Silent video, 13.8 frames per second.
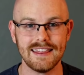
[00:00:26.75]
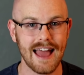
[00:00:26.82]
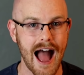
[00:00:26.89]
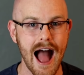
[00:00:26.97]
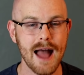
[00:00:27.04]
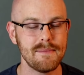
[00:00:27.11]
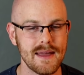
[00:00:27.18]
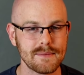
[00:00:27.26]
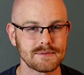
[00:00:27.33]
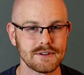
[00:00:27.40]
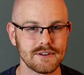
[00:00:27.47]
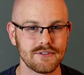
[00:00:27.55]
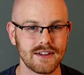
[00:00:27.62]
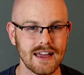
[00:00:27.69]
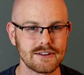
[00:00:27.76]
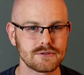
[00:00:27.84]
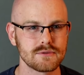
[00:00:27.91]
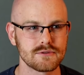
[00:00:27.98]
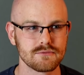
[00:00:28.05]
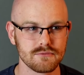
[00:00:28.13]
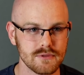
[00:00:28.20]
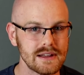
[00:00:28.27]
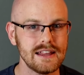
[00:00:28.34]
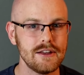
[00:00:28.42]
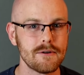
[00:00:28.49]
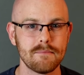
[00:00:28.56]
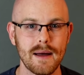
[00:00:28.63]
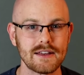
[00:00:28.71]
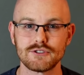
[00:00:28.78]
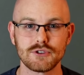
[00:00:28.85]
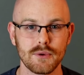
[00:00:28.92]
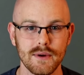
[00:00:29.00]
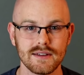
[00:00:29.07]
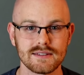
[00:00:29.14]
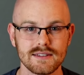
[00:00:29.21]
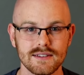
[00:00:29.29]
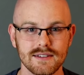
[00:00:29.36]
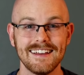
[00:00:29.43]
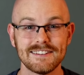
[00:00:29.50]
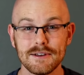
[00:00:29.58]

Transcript: the IBM certification was really your best choice.